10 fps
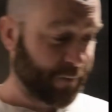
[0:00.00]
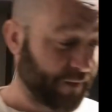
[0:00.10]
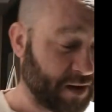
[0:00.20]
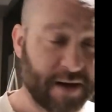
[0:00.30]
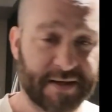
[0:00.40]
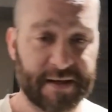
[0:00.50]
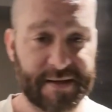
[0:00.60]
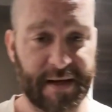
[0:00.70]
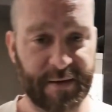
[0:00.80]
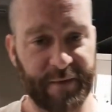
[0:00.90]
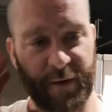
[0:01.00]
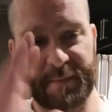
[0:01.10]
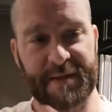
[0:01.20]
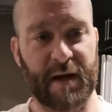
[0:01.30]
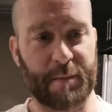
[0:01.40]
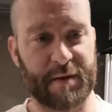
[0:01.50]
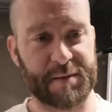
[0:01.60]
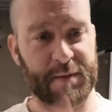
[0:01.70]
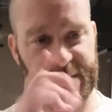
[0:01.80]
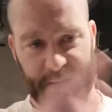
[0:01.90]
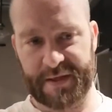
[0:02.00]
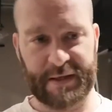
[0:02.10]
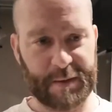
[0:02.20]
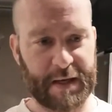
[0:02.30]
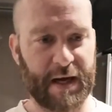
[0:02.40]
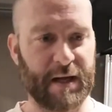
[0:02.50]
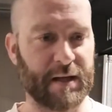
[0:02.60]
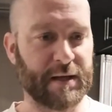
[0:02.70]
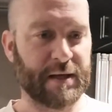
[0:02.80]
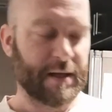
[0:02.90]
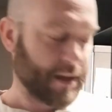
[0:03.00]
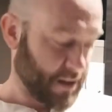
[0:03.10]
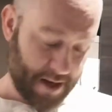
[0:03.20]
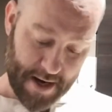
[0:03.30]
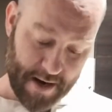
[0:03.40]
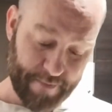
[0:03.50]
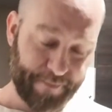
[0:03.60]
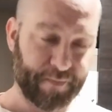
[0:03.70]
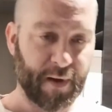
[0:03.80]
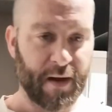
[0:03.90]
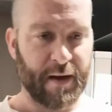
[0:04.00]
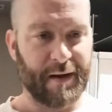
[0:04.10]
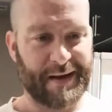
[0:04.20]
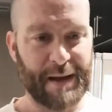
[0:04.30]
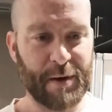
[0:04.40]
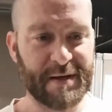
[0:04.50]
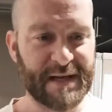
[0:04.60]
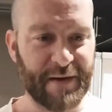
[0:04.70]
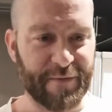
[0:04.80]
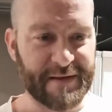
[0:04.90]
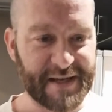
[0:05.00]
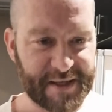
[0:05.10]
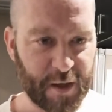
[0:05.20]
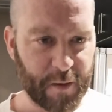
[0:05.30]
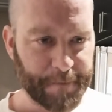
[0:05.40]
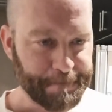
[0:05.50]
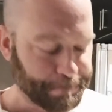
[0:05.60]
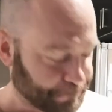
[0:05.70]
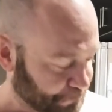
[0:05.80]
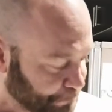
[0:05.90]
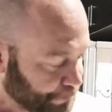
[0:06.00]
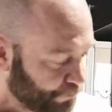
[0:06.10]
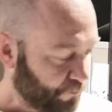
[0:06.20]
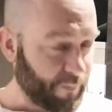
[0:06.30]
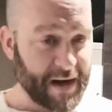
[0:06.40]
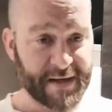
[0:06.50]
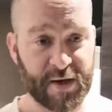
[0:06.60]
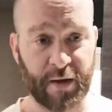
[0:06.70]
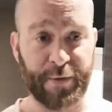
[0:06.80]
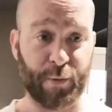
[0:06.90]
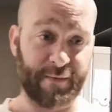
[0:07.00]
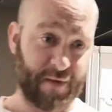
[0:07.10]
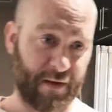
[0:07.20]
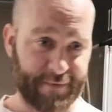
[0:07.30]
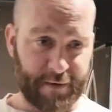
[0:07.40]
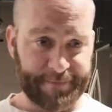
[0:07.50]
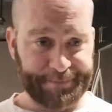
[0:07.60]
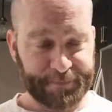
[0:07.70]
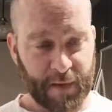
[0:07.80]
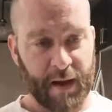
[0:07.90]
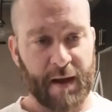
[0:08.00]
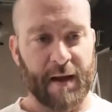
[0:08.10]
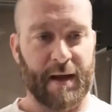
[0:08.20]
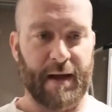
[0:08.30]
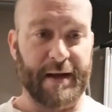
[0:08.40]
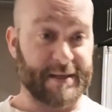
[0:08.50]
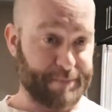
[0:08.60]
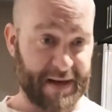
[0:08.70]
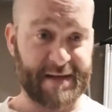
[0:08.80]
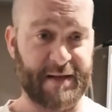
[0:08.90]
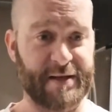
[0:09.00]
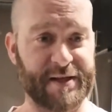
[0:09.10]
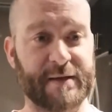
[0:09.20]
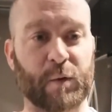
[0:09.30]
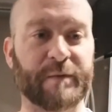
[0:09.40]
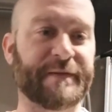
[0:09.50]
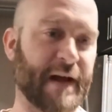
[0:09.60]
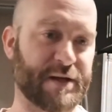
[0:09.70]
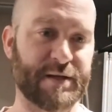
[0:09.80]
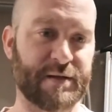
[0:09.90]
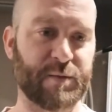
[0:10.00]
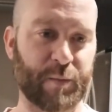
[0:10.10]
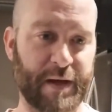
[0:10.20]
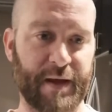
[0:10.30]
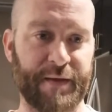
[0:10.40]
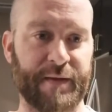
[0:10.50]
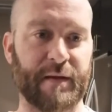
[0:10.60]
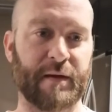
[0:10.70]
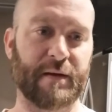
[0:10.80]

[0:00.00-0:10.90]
for cocktails, and you've heard me talk about this one, especially you, Kyle, came out of San Francisco. It's called the Revolver. It's basically just an old-fashioned with